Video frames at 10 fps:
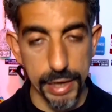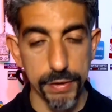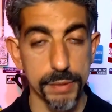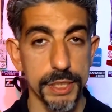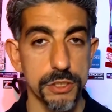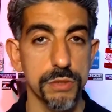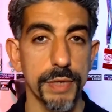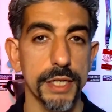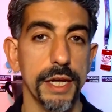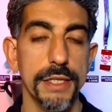recommendation to my
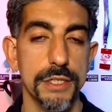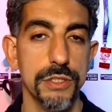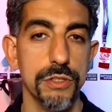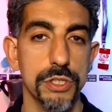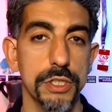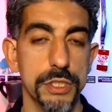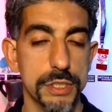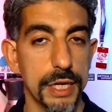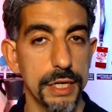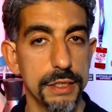clients is usually just
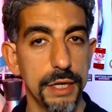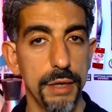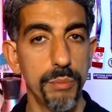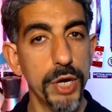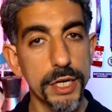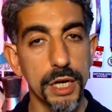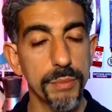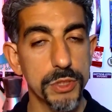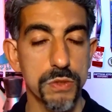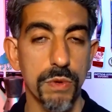kind of break it up
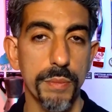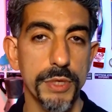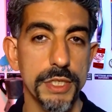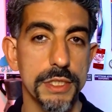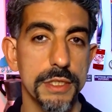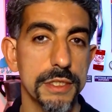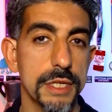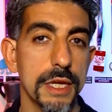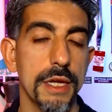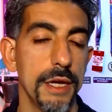into small pieces,
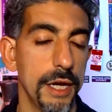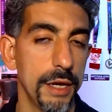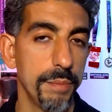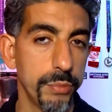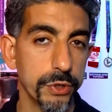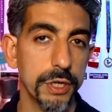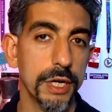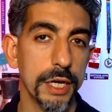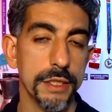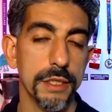put it
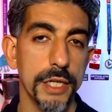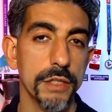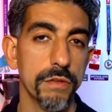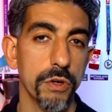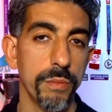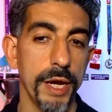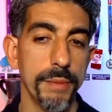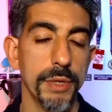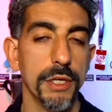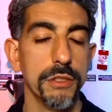on the roadmap.
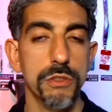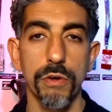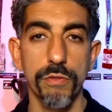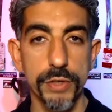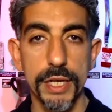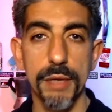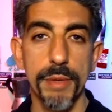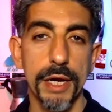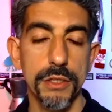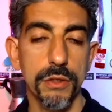Don't forget
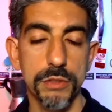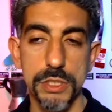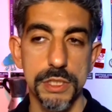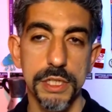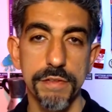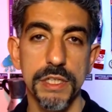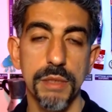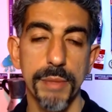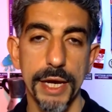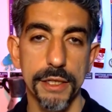about it. Don't just leave it in the
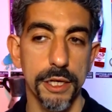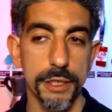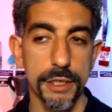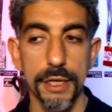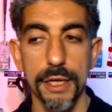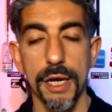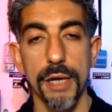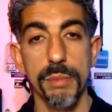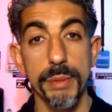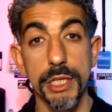backlog,
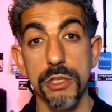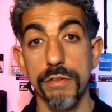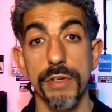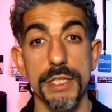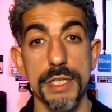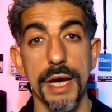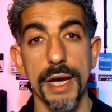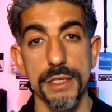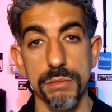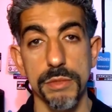but make sure to fix the
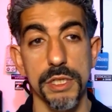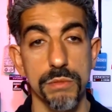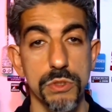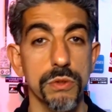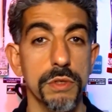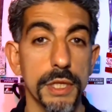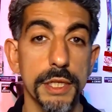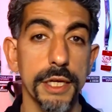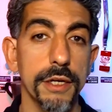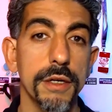highs and mediums sooner than
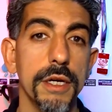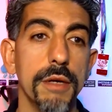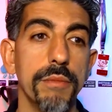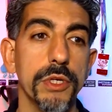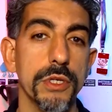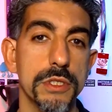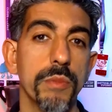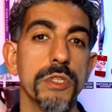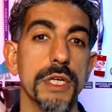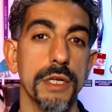later because
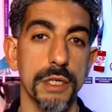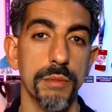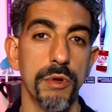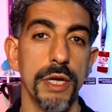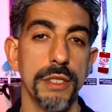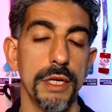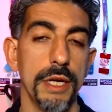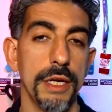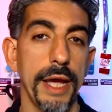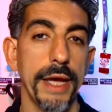someone's going to come around
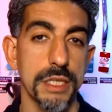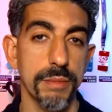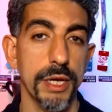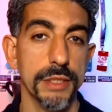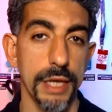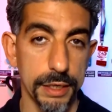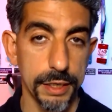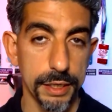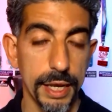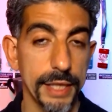and ask about that,
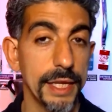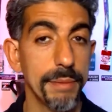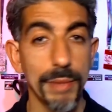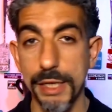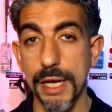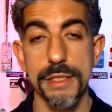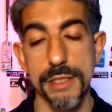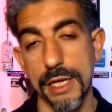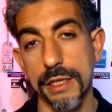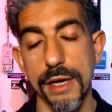and they might not
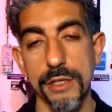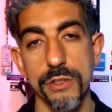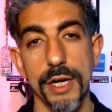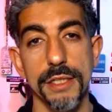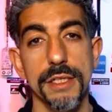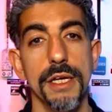sign a contract